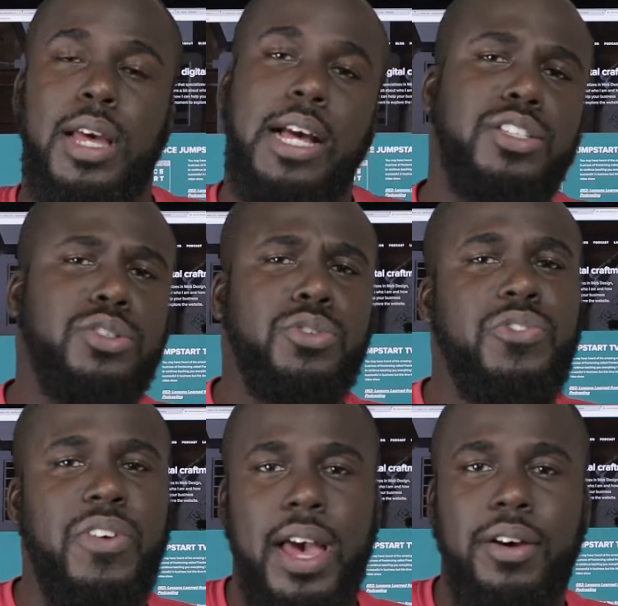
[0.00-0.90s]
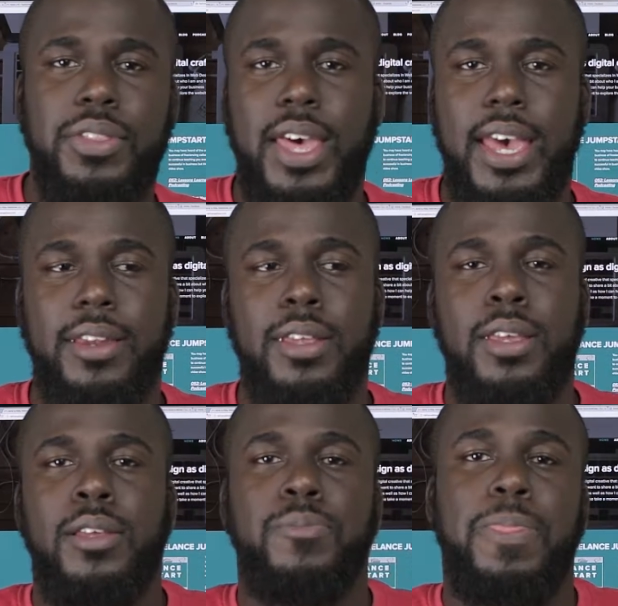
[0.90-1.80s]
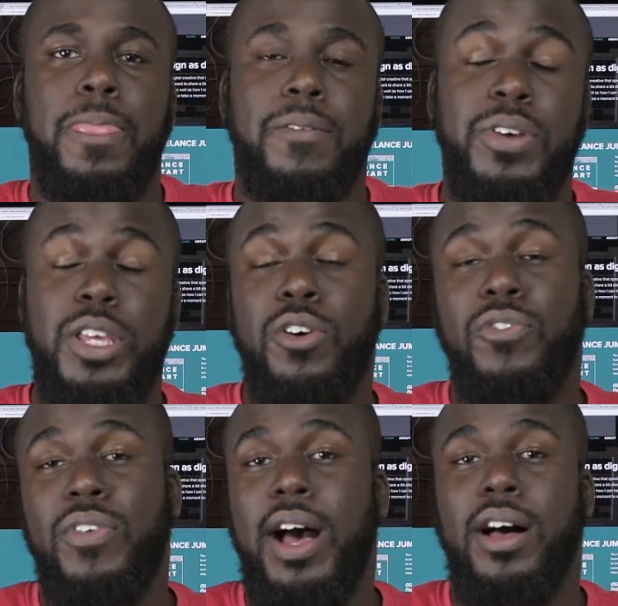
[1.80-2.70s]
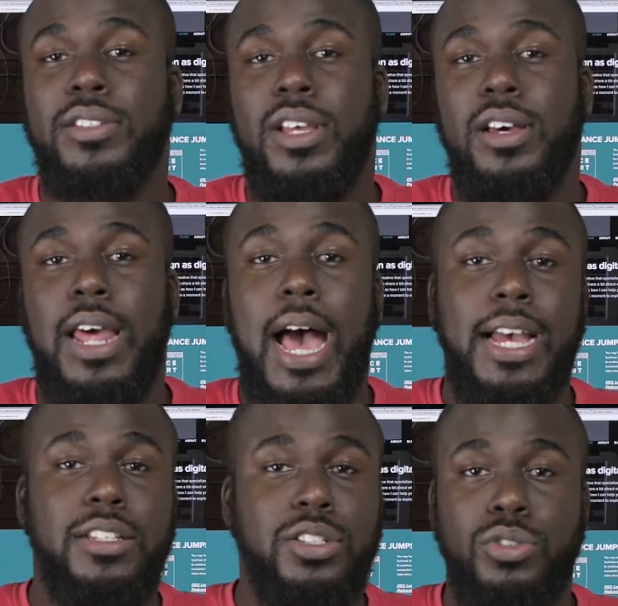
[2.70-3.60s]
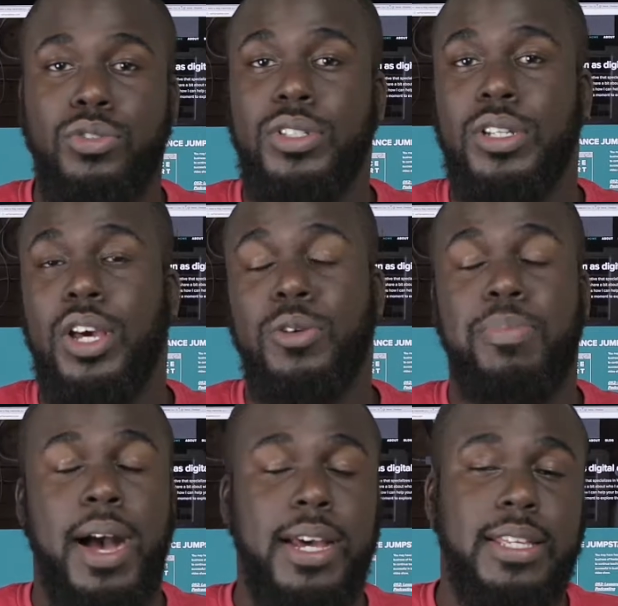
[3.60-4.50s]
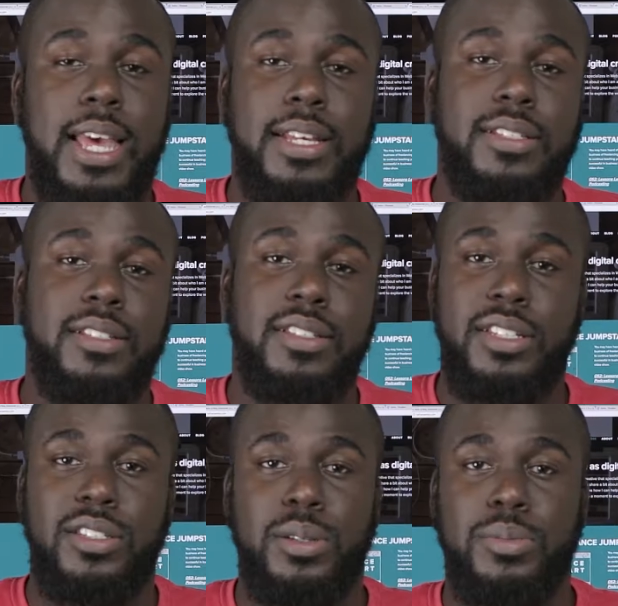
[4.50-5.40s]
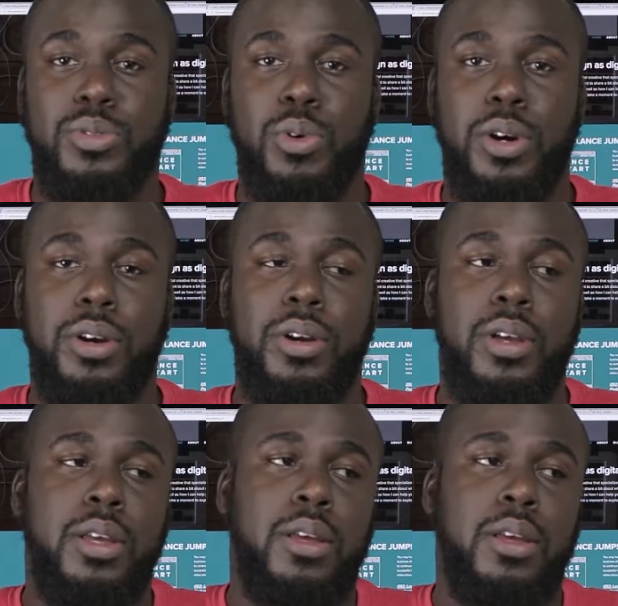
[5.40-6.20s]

I soon found that video files on iTunes and other podcasting systems were